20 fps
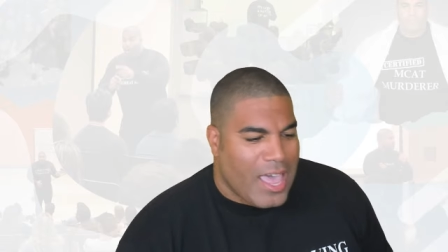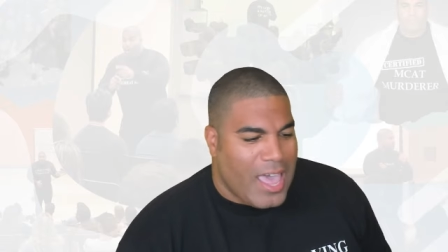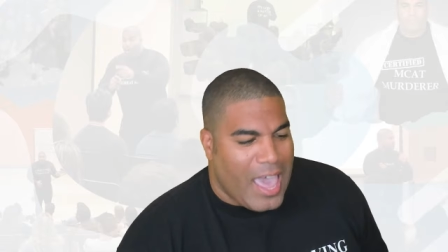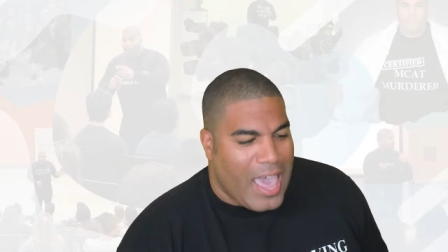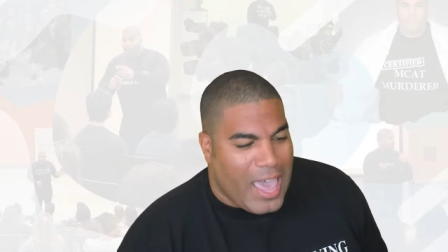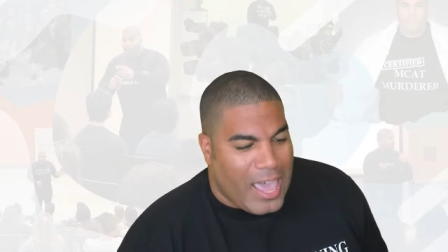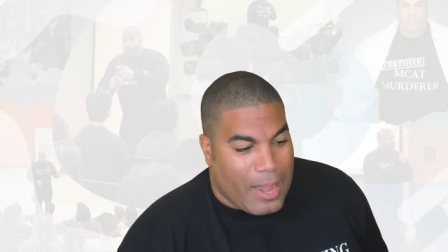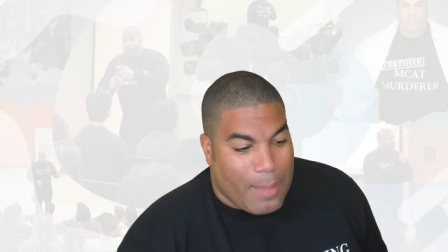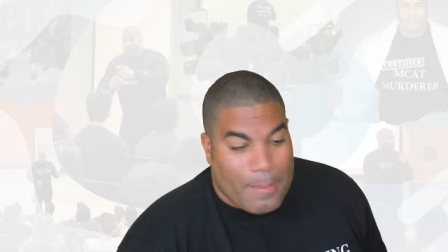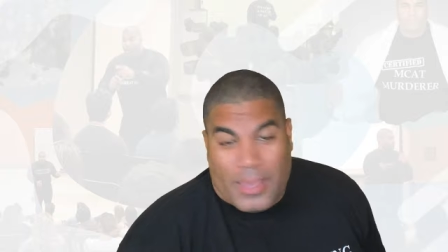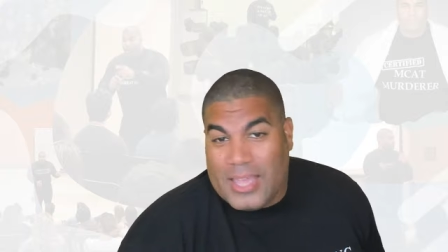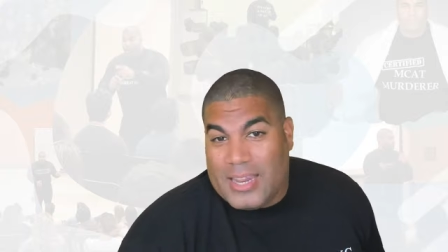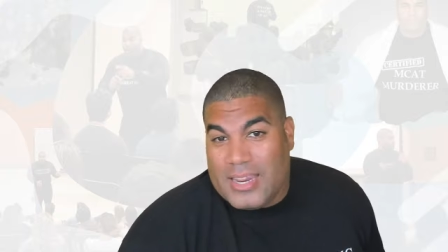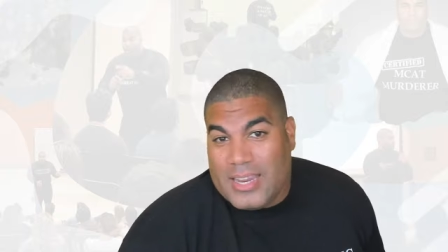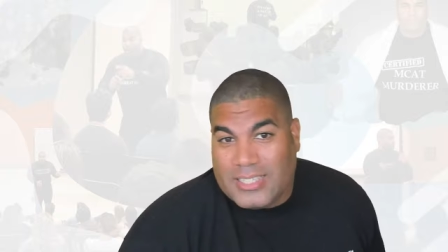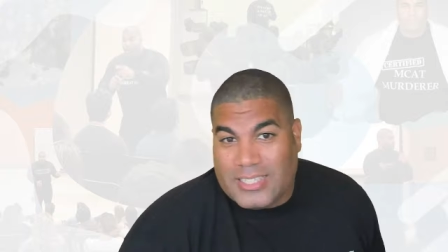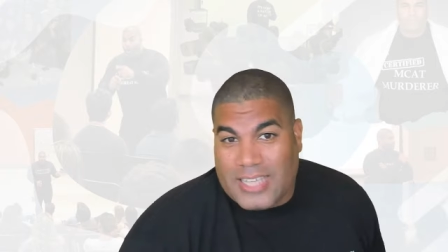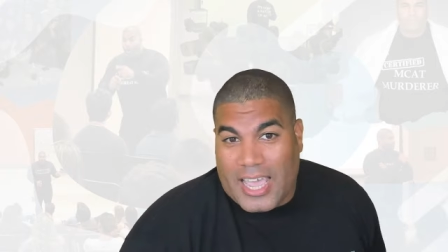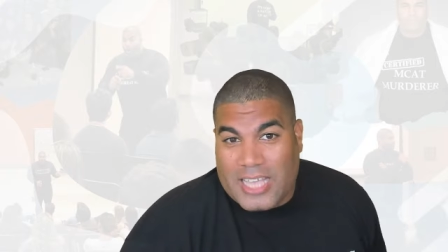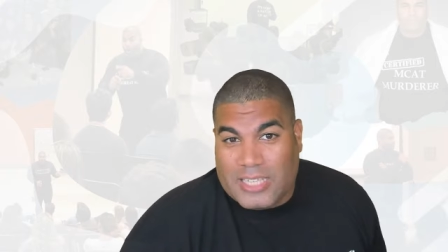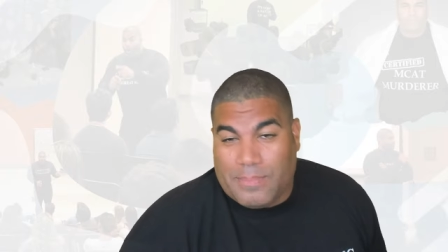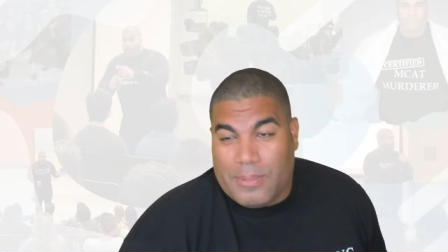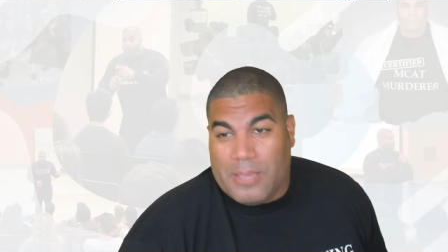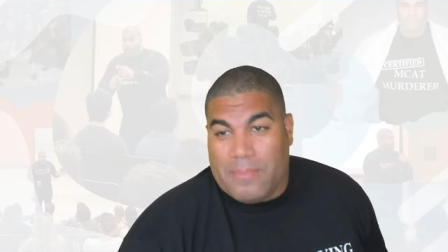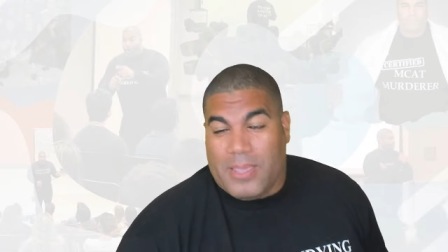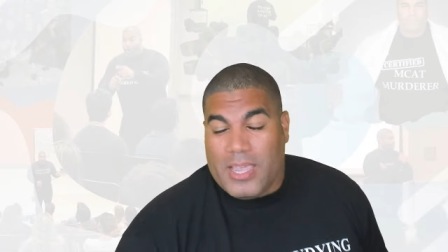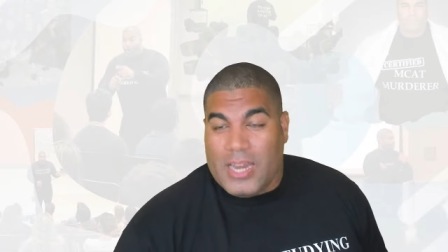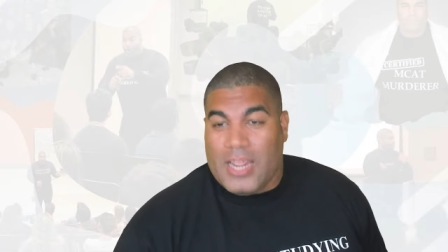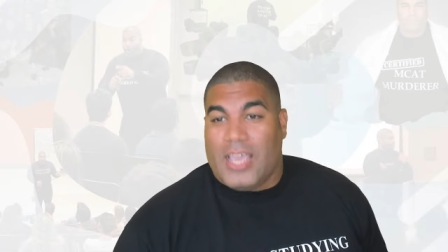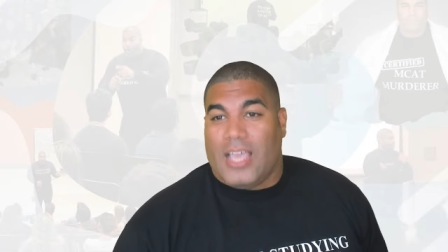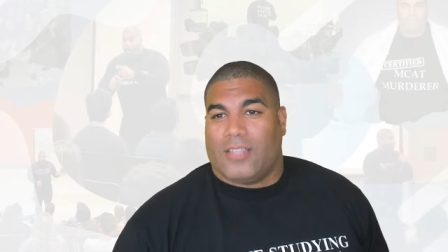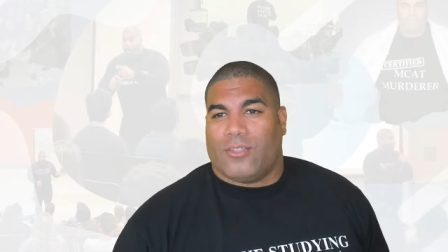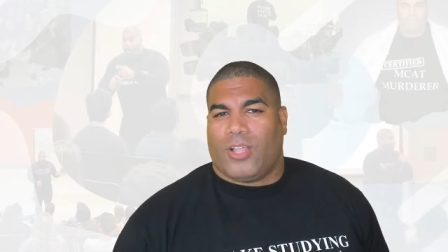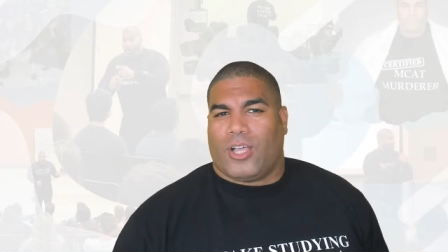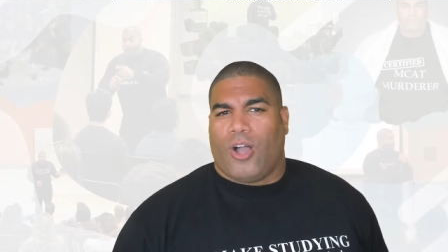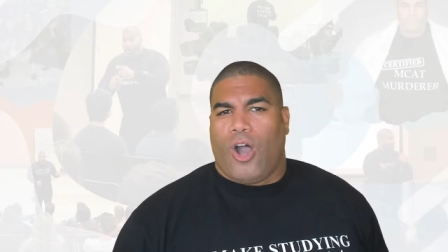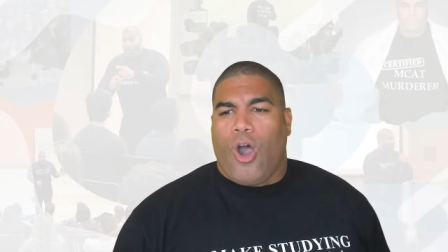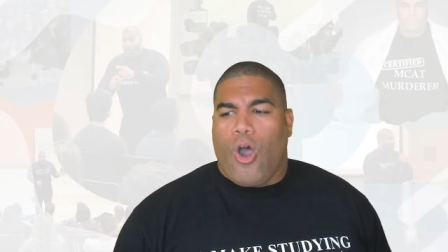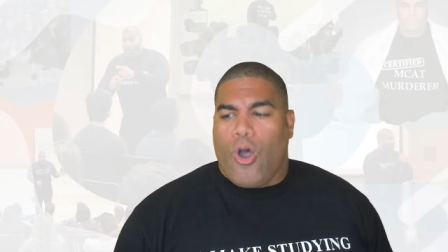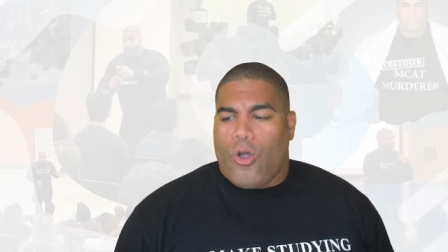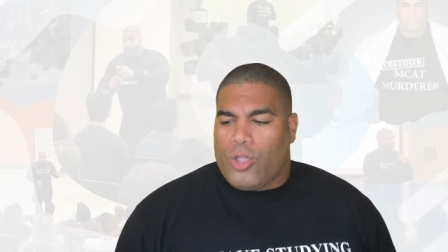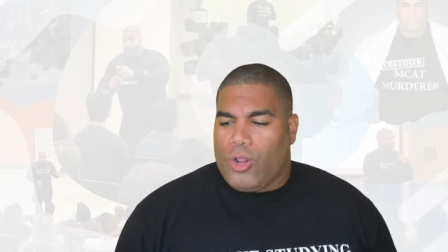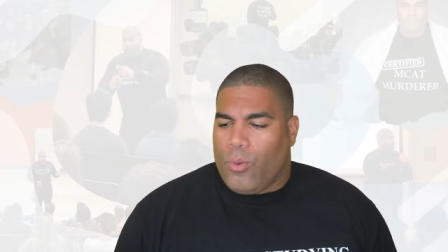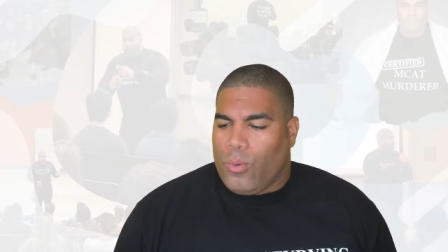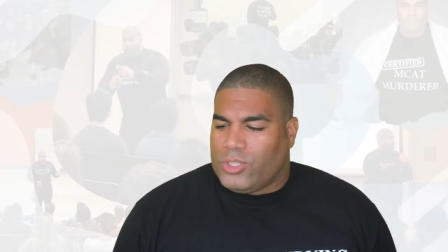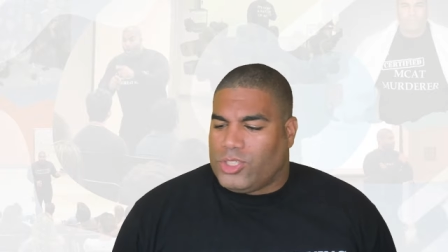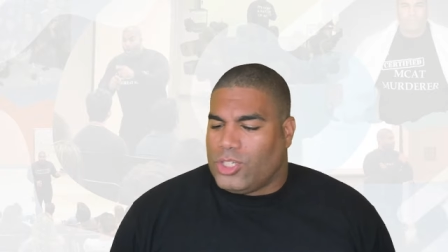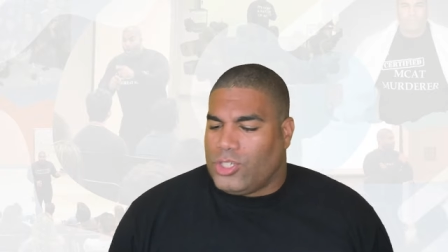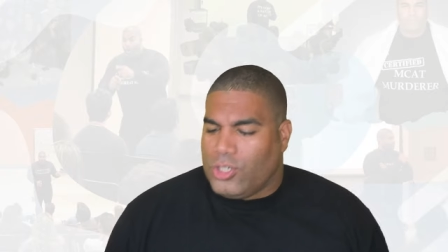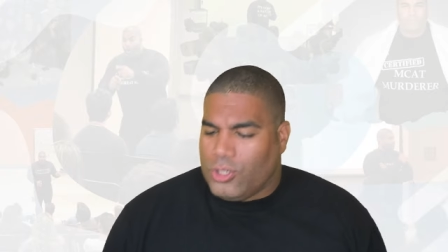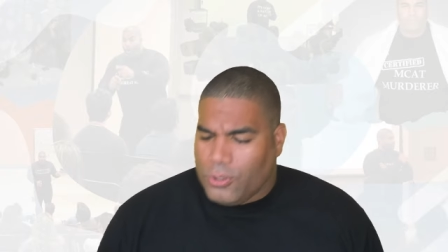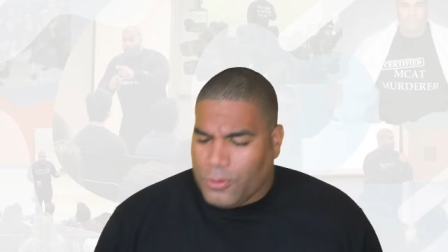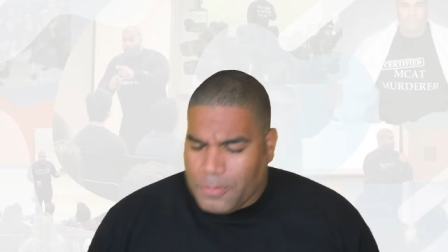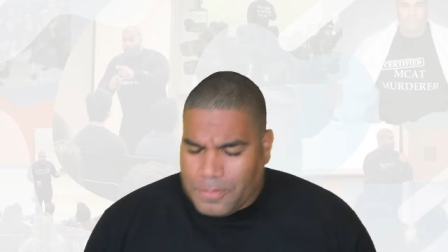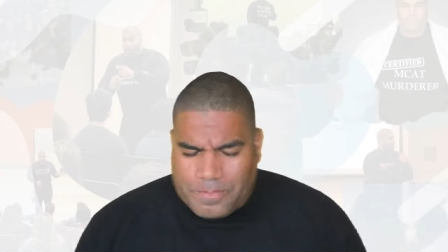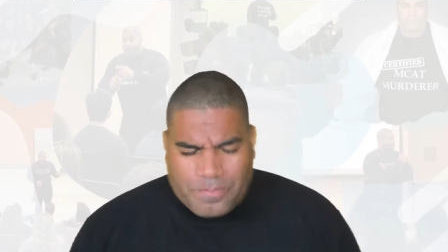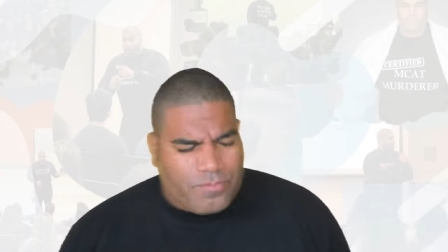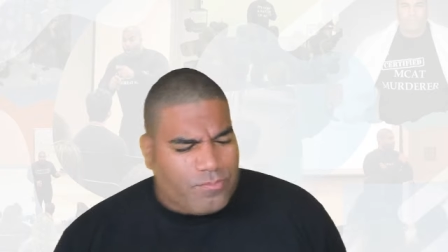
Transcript: And I'm in this ASB meeting, and they're like, oh, you know what we should do?